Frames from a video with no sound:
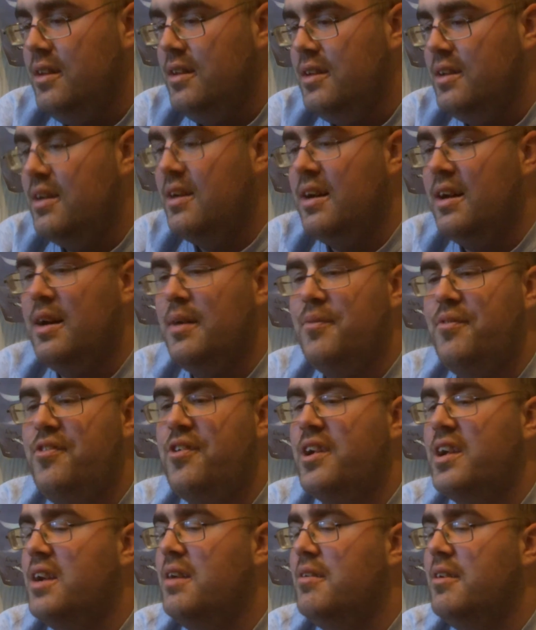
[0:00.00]
Yeah, I'm
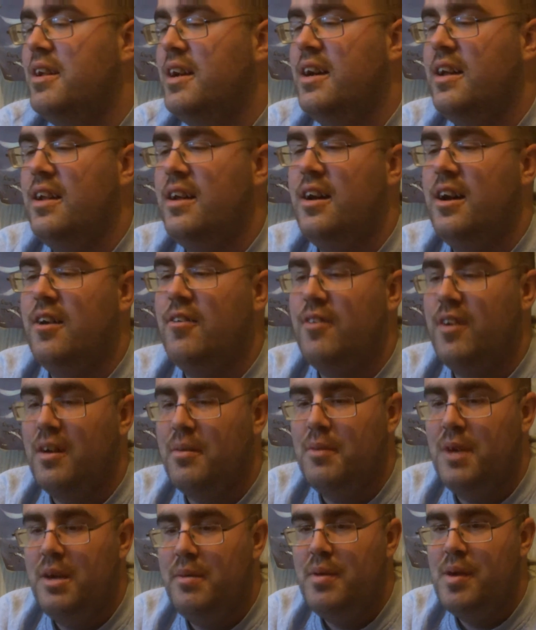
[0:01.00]
figuring that out.
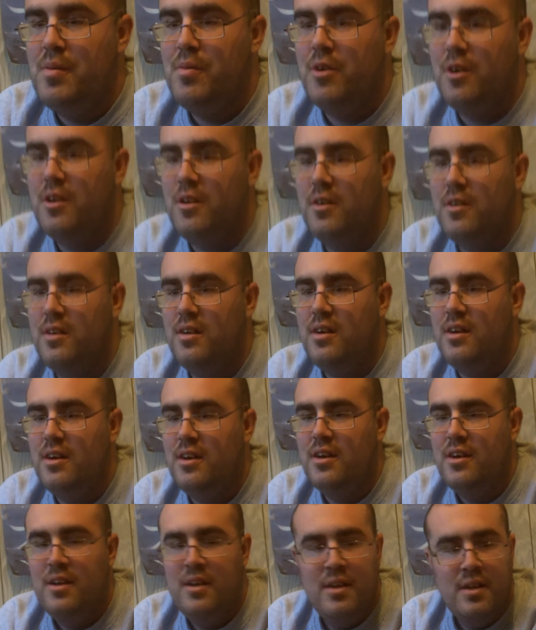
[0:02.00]
Like maybe one on
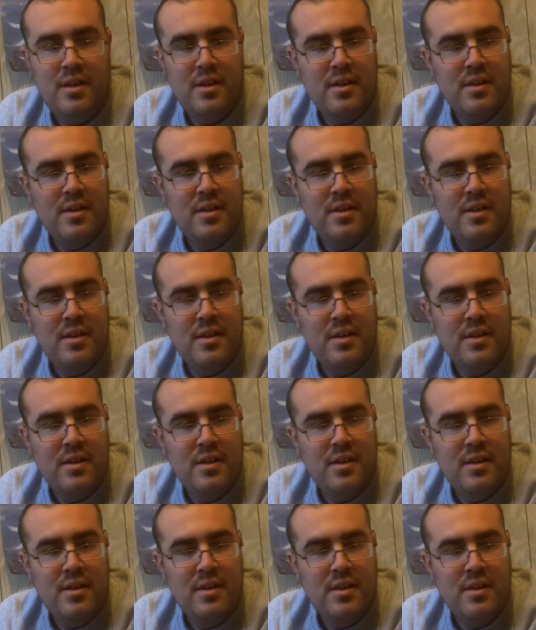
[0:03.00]
a